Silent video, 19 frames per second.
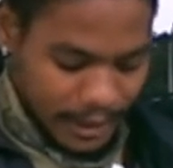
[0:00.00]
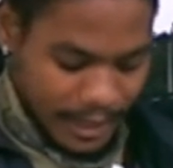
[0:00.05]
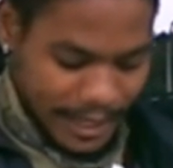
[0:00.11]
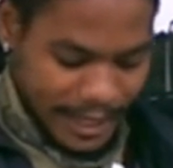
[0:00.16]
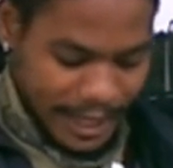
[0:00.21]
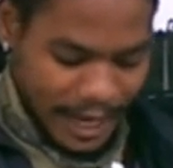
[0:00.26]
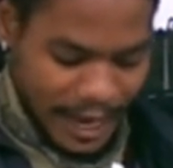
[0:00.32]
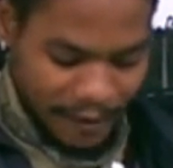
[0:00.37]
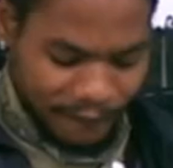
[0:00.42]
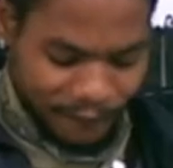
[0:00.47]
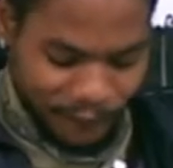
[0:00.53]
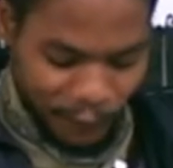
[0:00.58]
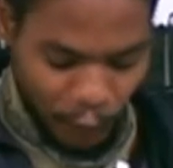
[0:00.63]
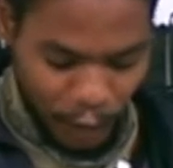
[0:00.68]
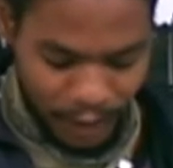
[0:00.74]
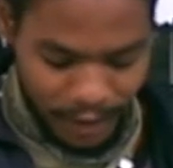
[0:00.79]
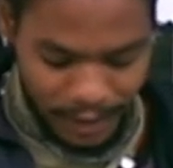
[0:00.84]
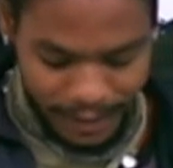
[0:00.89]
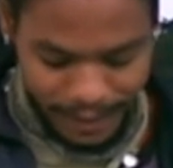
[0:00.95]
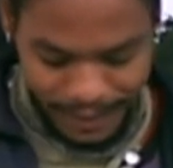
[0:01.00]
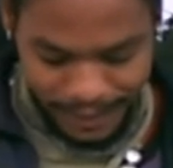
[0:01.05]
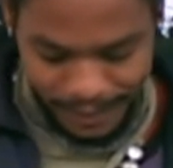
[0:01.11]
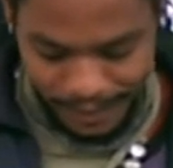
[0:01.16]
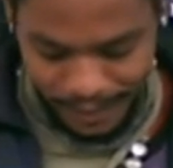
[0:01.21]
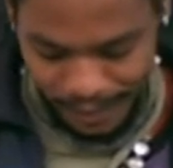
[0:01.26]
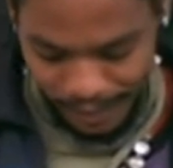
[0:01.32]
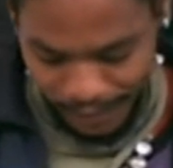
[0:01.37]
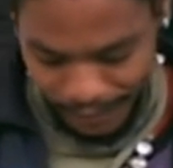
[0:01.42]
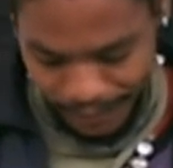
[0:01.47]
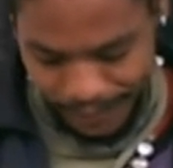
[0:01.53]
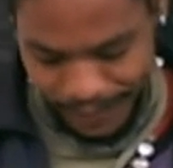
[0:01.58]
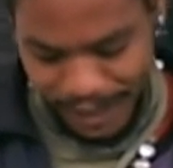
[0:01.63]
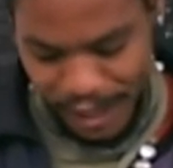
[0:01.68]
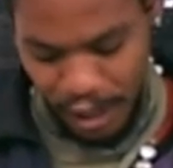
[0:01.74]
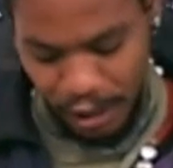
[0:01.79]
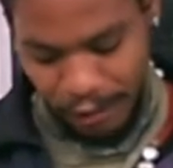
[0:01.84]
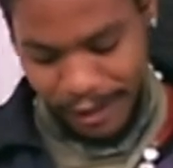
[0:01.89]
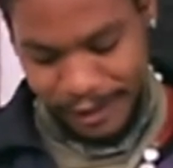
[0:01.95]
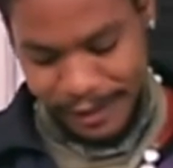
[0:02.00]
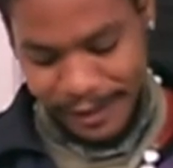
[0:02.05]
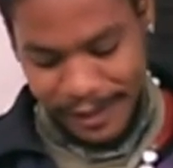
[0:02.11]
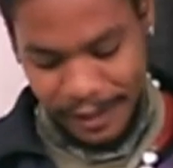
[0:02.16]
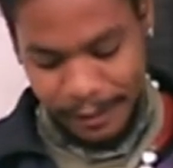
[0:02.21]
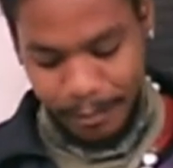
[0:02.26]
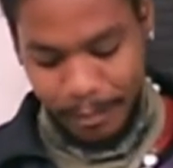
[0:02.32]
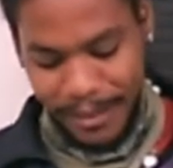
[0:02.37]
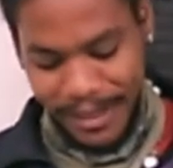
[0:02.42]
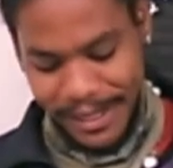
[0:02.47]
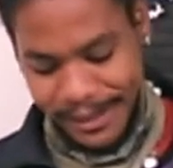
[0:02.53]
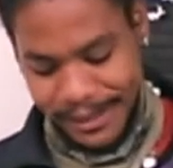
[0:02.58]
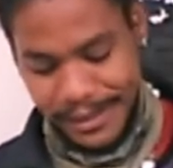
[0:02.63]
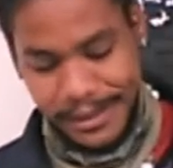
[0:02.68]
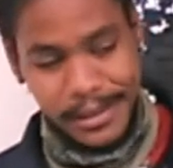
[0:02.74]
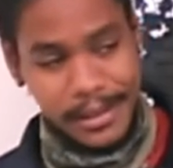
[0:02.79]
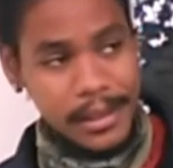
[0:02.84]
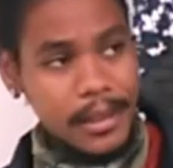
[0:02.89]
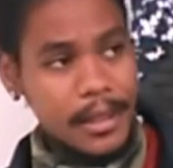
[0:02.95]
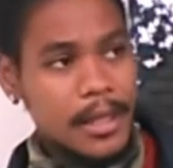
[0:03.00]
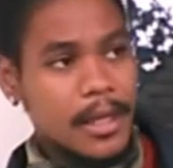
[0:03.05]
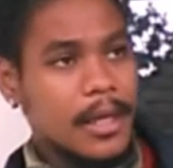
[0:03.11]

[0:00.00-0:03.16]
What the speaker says: They have forgotten their resting place.